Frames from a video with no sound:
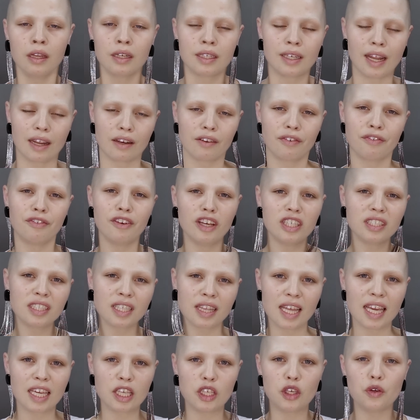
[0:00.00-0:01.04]
Now the first
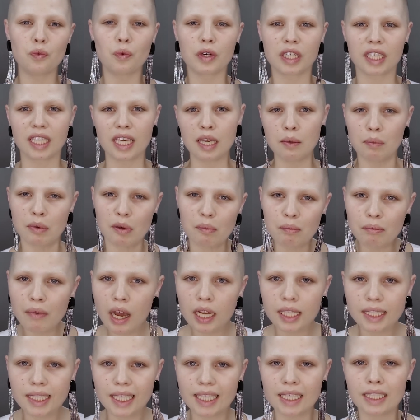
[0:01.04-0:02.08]
thing you want to keep in
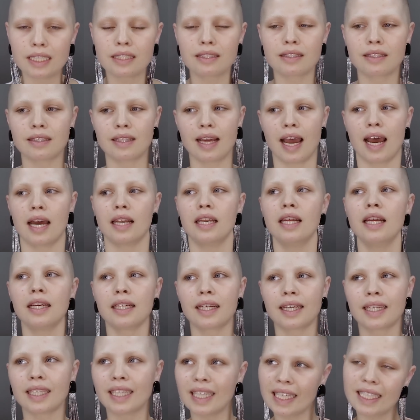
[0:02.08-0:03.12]
mind is that
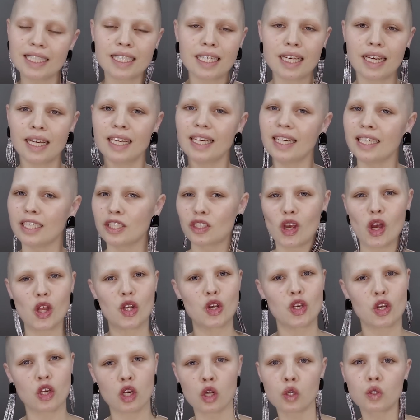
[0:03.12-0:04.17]
glitter is
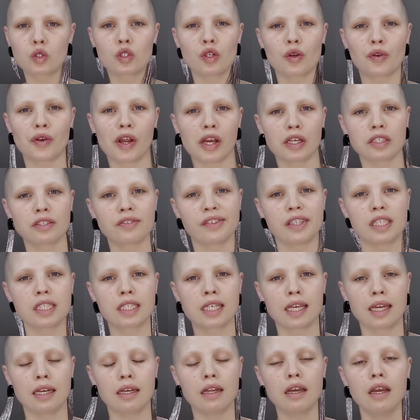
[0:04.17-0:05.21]
not so nice for the
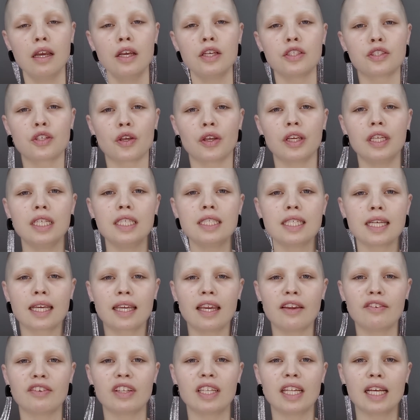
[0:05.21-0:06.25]
skin, so you need to
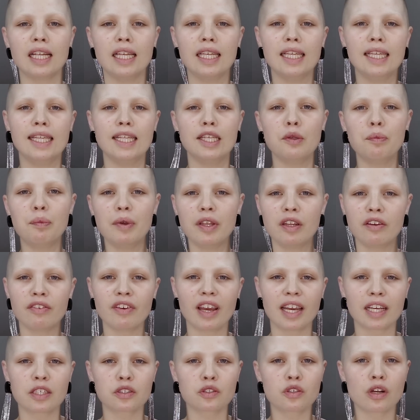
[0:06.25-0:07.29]
give it a little bit of
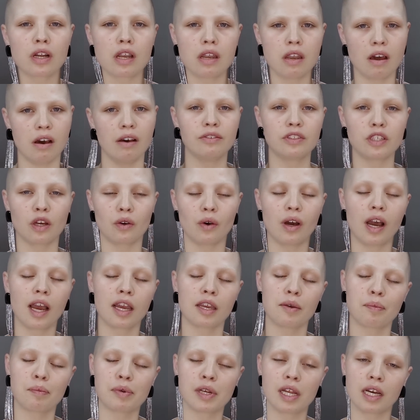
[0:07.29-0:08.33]
extra love. So I
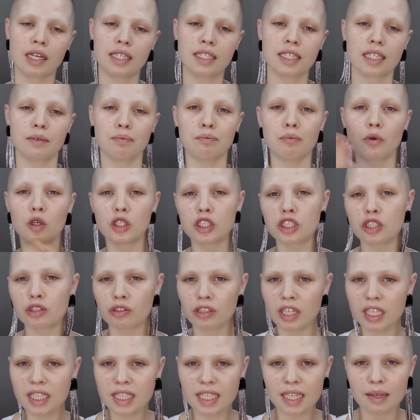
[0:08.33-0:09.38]
applied a
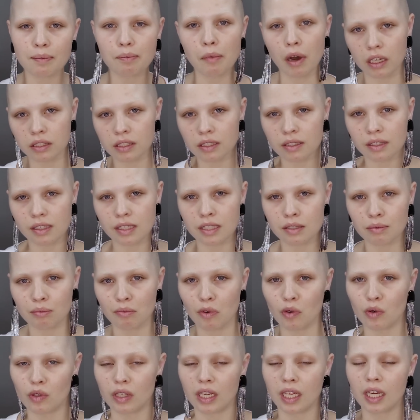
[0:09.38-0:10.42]
moisturizing mask this
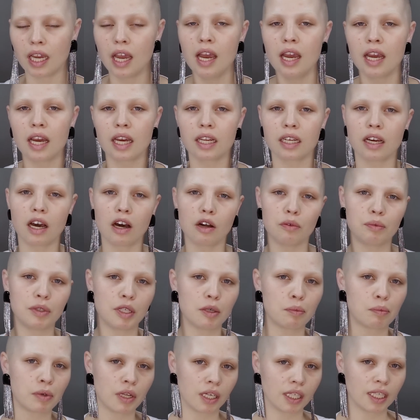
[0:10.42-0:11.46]
morning and I'll be
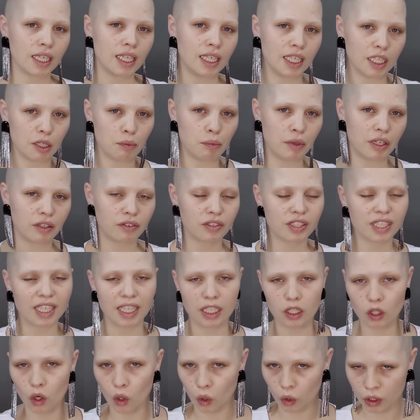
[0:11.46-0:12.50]
applying a little bit of
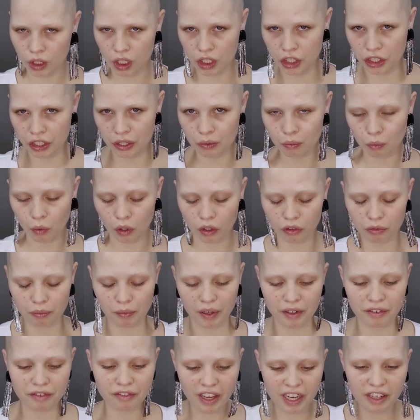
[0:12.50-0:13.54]
Skin Oxygen, one of
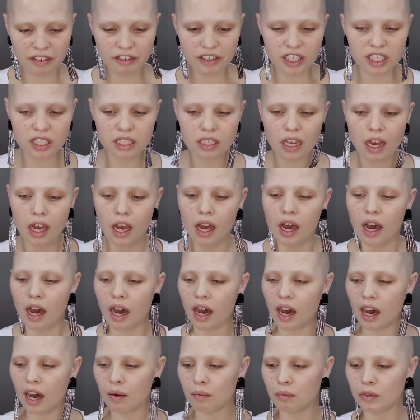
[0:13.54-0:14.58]
my favorites,
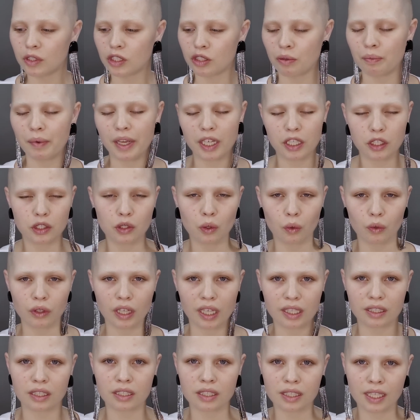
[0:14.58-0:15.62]
to make sure
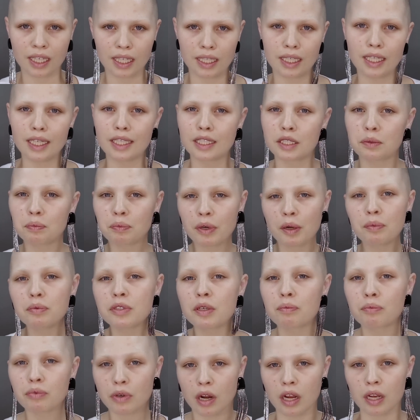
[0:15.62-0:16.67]
that the skin is prepped
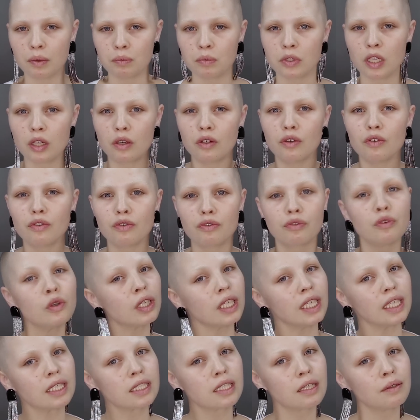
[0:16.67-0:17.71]
and primed for
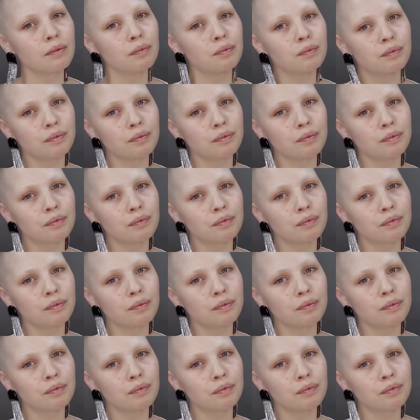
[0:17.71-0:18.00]
glitter.